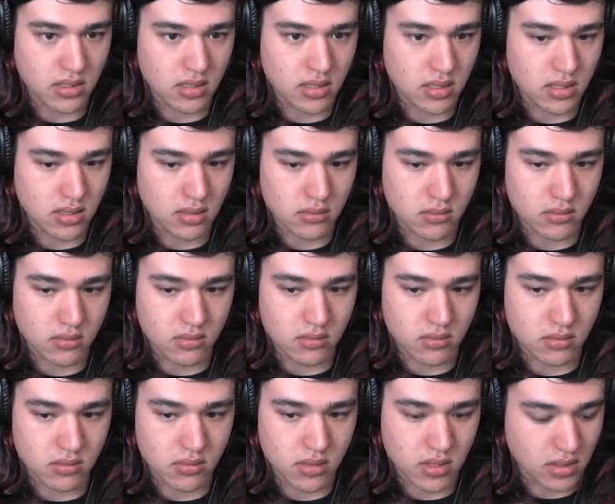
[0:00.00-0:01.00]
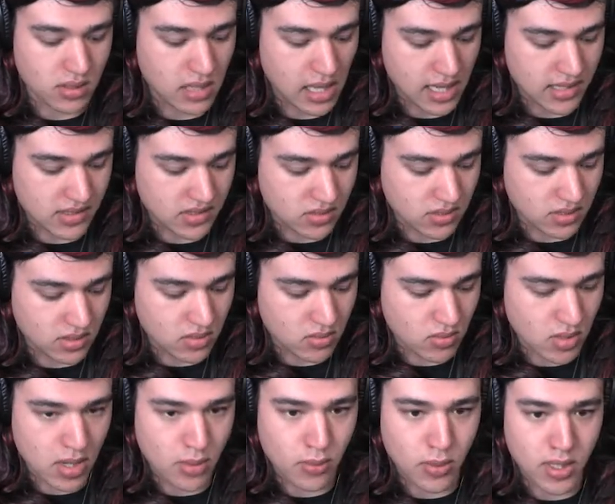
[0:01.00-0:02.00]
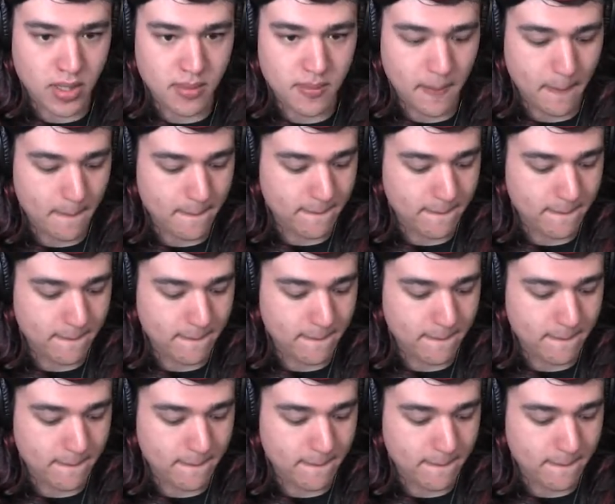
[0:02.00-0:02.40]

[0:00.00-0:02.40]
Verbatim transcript: no, no, that's not the right one.